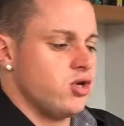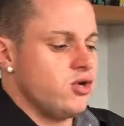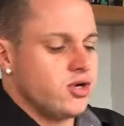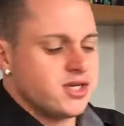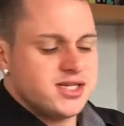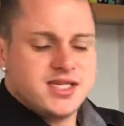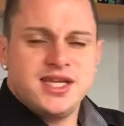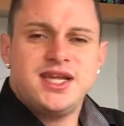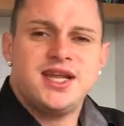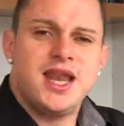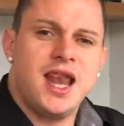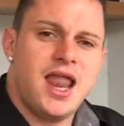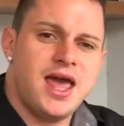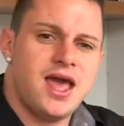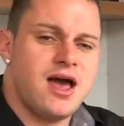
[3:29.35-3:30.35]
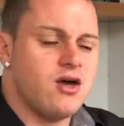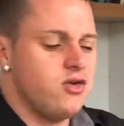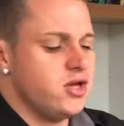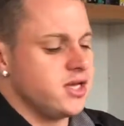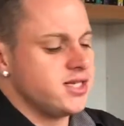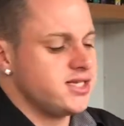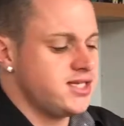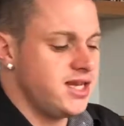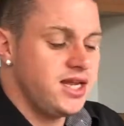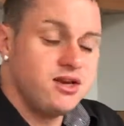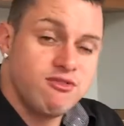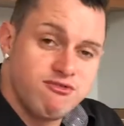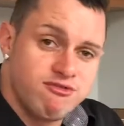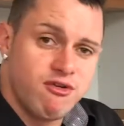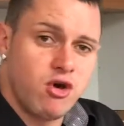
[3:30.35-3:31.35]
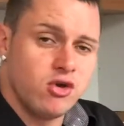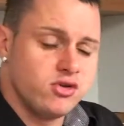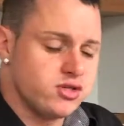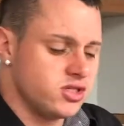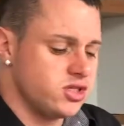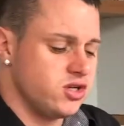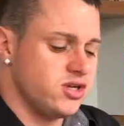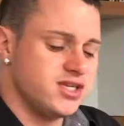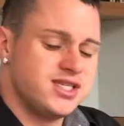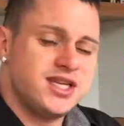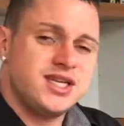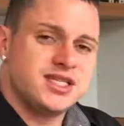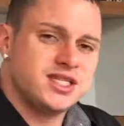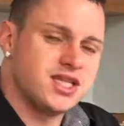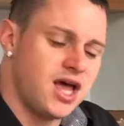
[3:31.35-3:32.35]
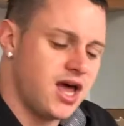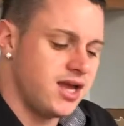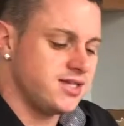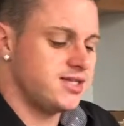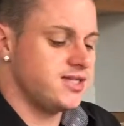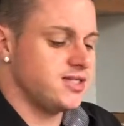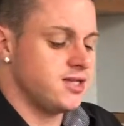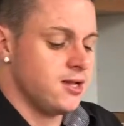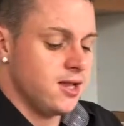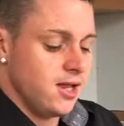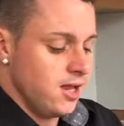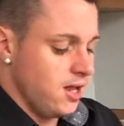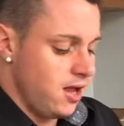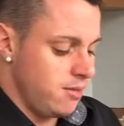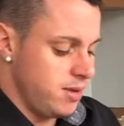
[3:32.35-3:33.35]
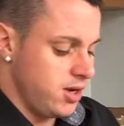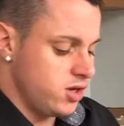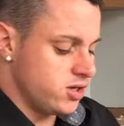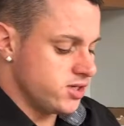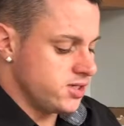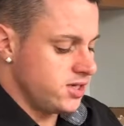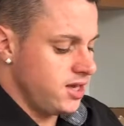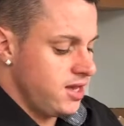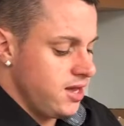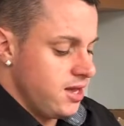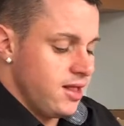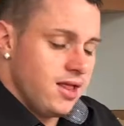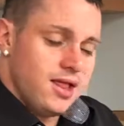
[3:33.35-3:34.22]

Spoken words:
and you can see the layout, you can see the fonts, you can see the sizes. I mean, you can see,